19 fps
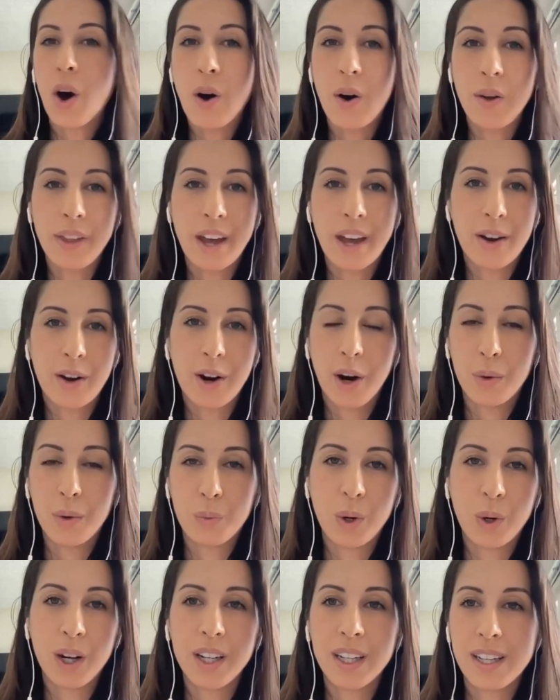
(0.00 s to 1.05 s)
all that hard
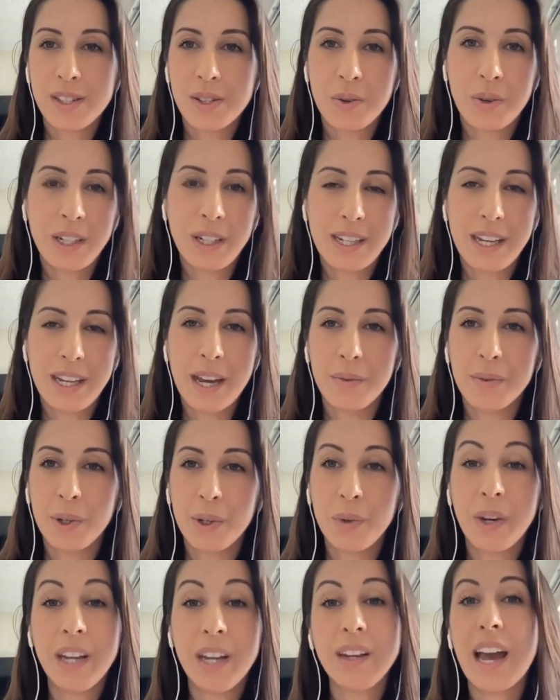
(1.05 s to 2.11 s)
work is going to get
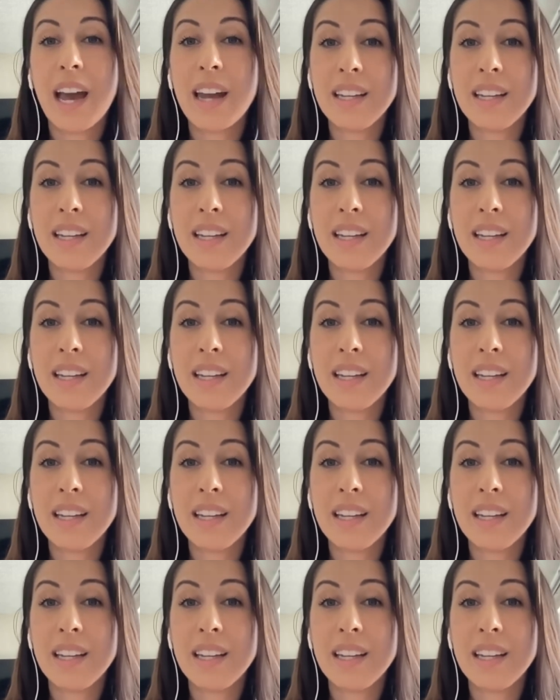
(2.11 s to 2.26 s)
ruined.